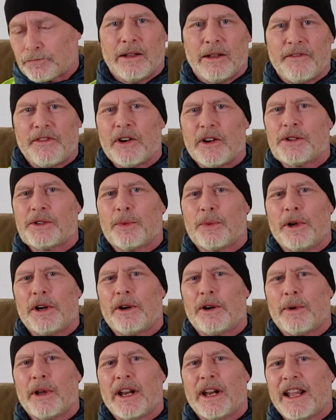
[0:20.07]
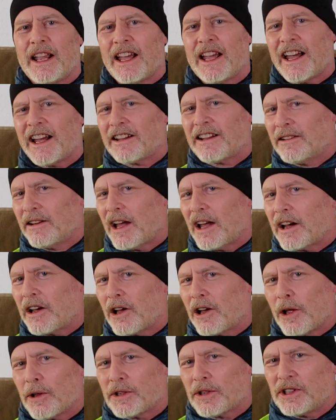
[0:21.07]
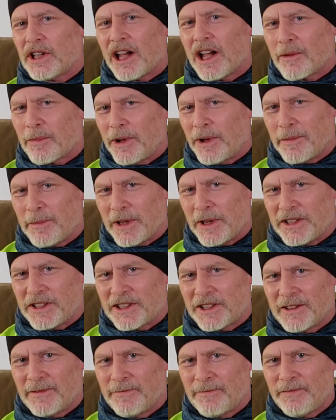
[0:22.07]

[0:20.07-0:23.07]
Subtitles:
The first winter running hack I call sock puppets.